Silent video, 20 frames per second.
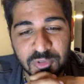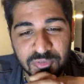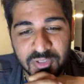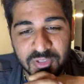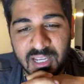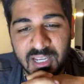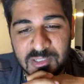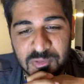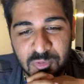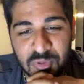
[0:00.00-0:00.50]
of you
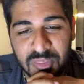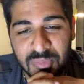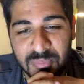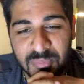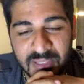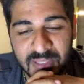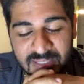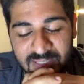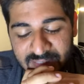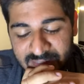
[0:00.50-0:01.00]
guys with
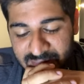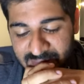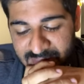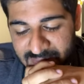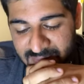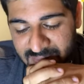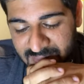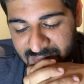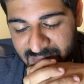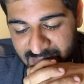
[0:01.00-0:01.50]
me.
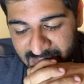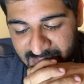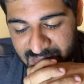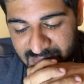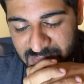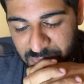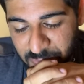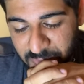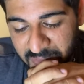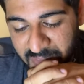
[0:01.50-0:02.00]

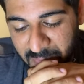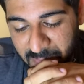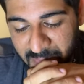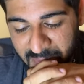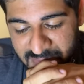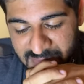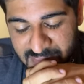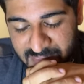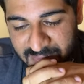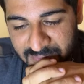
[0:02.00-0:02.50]
It's really
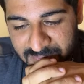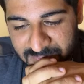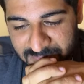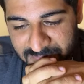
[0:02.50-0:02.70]
amazing.